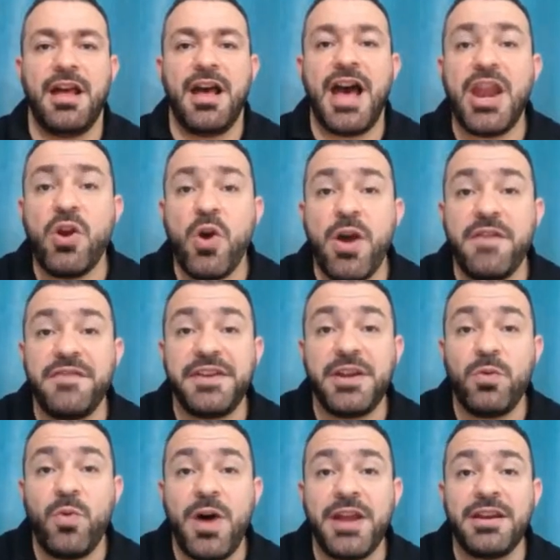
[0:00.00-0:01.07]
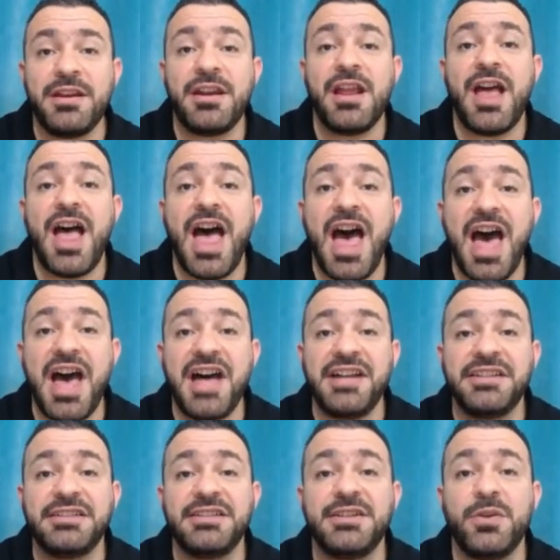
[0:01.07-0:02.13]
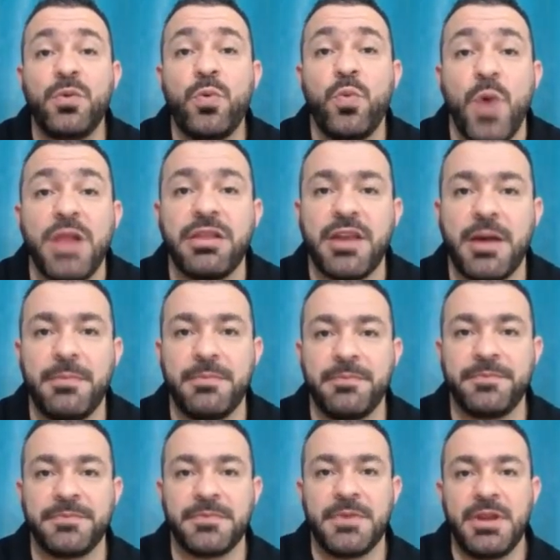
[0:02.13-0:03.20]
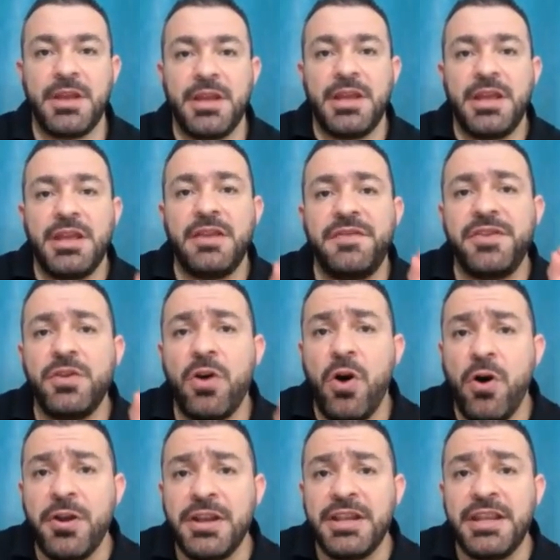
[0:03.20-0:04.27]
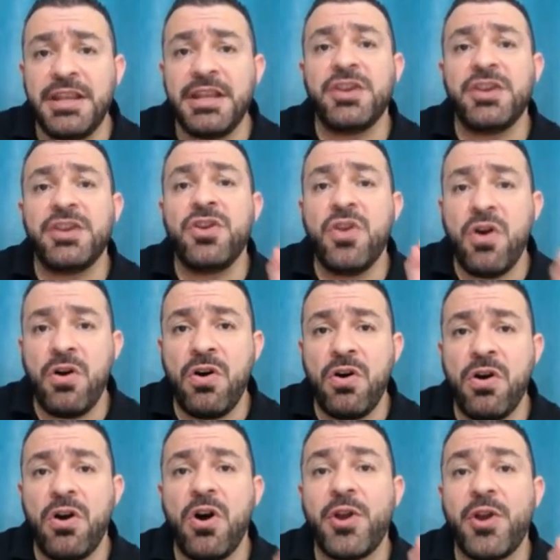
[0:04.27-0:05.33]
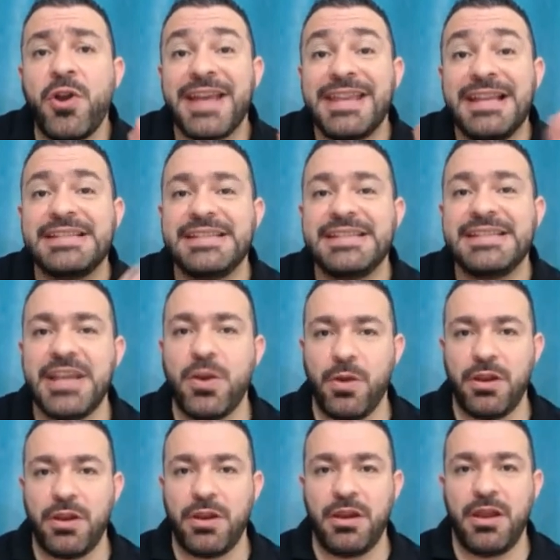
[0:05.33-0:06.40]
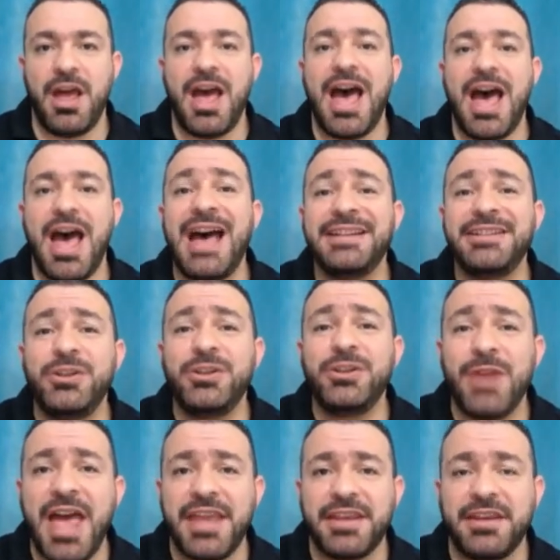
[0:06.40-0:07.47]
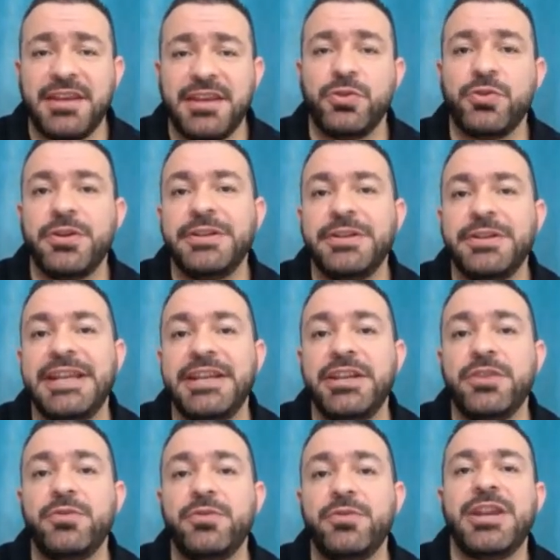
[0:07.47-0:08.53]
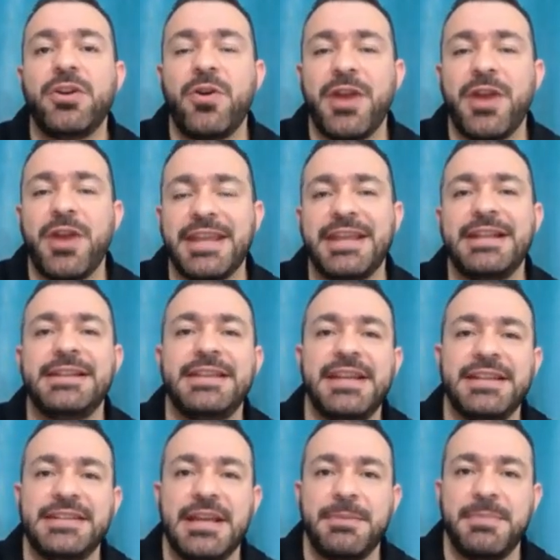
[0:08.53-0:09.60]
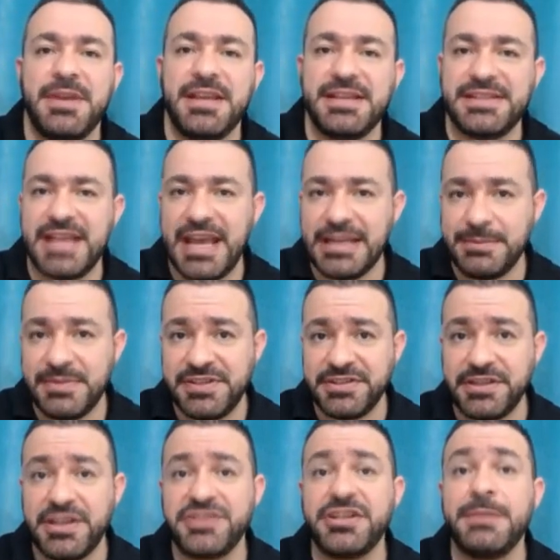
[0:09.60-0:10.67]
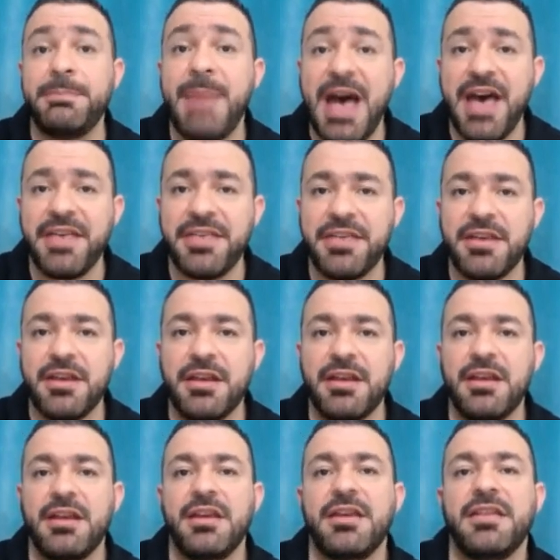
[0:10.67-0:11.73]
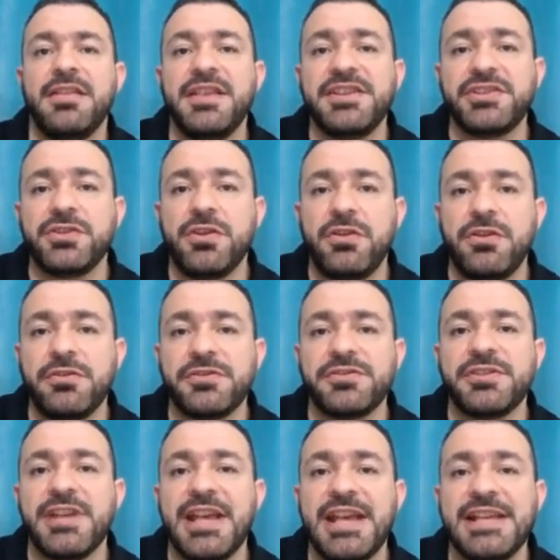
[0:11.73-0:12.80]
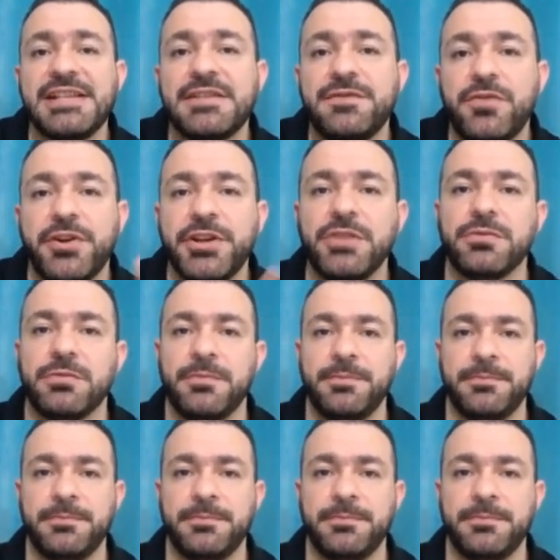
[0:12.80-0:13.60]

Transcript: Hello everyone and welcome. If you only know Oracle SQL and you like to continue in Oracle Database Administration path, this course is for you.